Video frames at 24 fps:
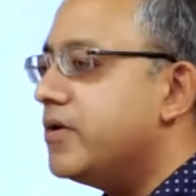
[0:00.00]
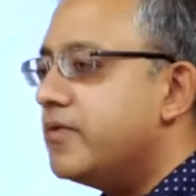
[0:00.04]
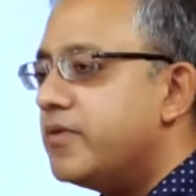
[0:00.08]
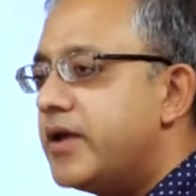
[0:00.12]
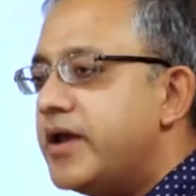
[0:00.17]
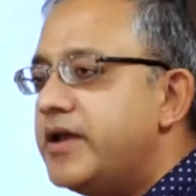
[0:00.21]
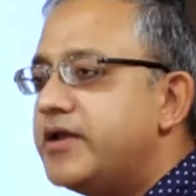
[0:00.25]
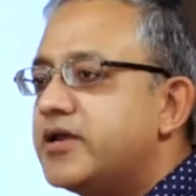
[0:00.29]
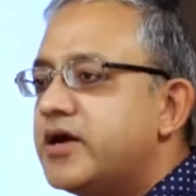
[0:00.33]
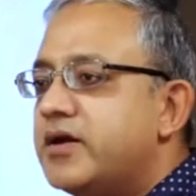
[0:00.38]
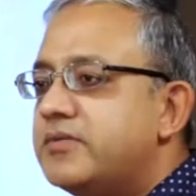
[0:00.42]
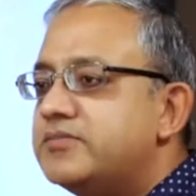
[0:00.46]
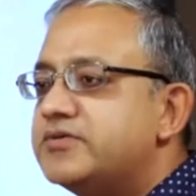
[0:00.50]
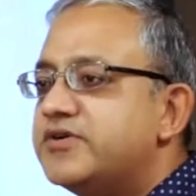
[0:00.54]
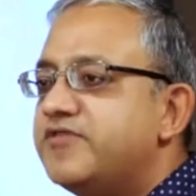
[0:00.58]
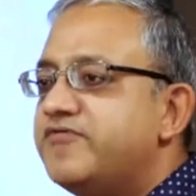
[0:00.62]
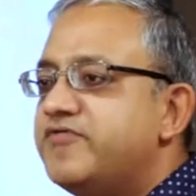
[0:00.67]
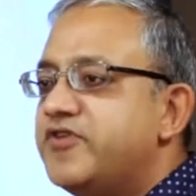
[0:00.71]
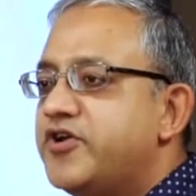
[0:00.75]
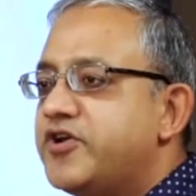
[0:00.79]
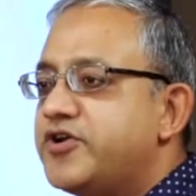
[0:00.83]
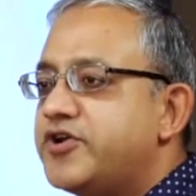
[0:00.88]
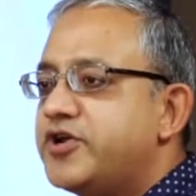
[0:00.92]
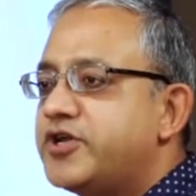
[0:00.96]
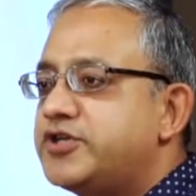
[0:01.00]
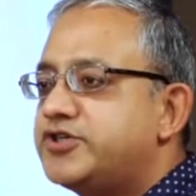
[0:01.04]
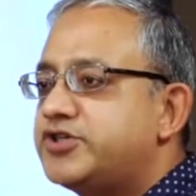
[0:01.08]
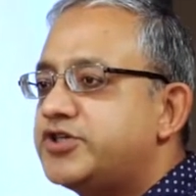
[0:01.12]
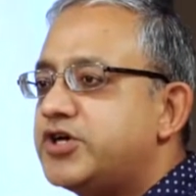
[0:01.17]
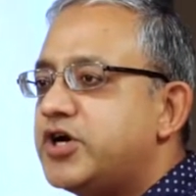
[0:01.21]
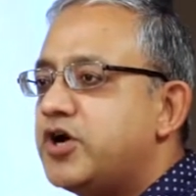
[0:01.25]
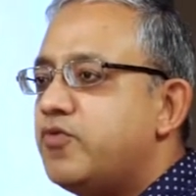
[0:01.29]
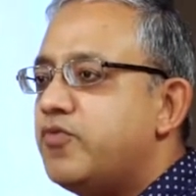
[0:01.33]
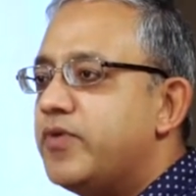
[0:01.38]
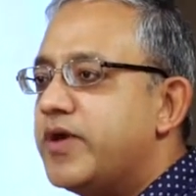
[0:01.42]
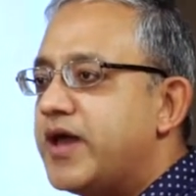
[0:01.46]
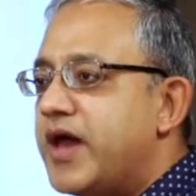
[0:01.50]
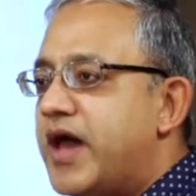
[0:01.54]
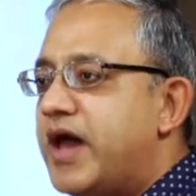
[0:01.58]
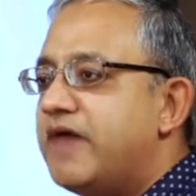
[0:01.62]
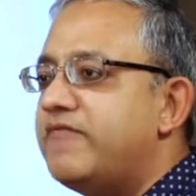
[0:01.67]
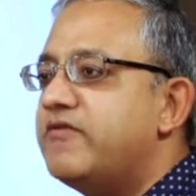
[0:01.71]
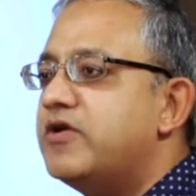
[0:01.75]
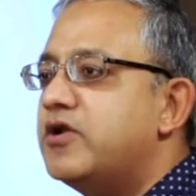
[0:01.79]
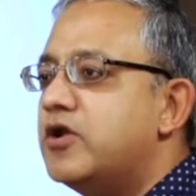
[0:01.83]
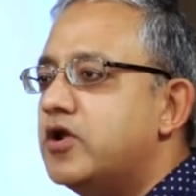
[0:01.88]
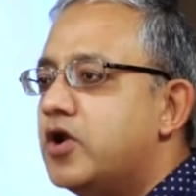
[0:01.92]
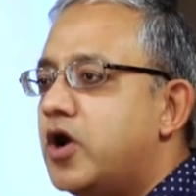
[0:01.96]
In terms of literature, we
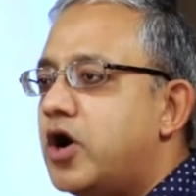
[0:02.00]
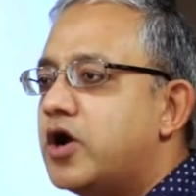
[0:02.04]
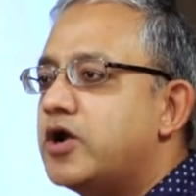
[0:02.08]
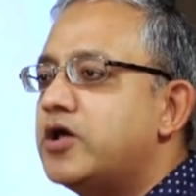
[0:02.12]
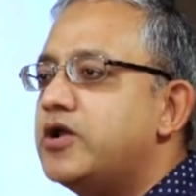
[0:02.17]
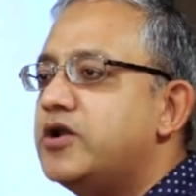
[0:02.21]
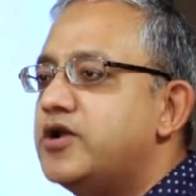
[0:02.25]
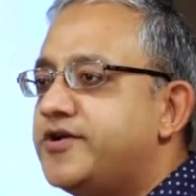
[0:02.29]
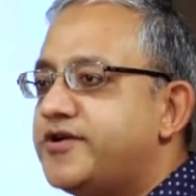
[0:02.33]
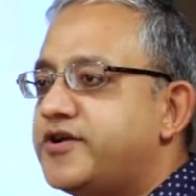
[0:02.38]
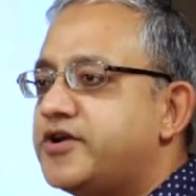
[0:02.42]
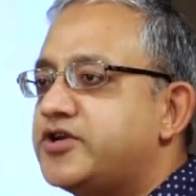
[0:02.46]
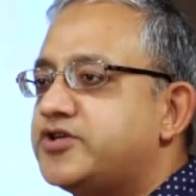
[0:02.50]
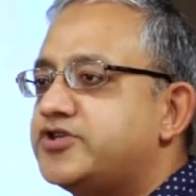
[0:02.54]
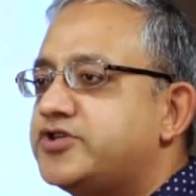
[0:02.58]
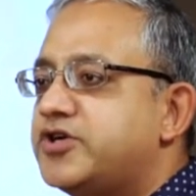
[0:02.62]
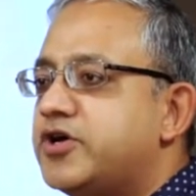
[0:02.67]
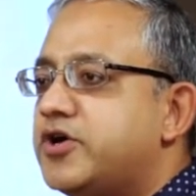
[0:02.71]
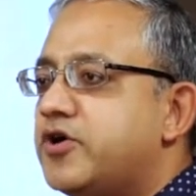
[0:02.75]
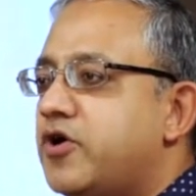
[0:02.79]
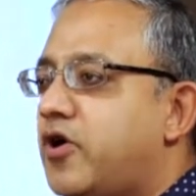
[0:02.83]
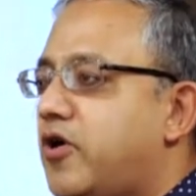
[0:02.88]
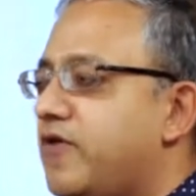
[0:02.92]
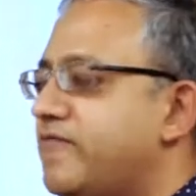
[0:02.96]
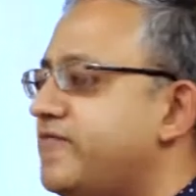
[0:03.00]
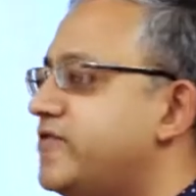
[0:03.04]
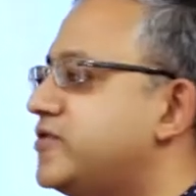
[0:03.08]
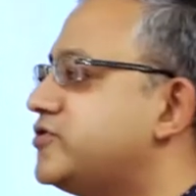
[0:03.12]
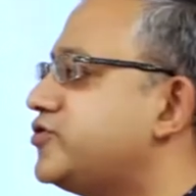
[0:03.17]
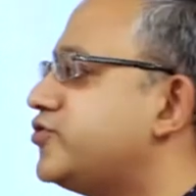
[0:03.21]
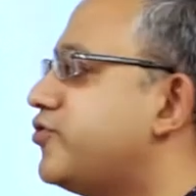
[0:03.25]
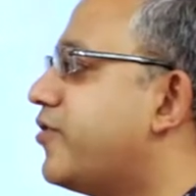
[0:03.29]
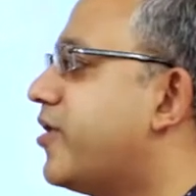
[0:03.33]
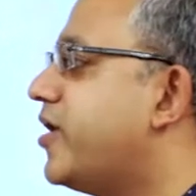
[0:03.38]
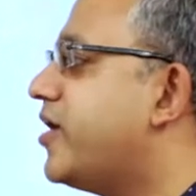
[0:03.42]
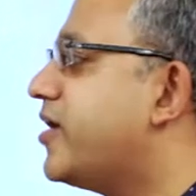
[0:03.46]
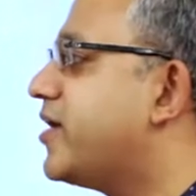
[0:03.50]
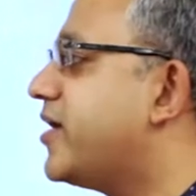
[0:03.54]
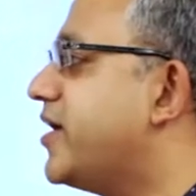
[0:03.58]
have a lot of literature of the Chola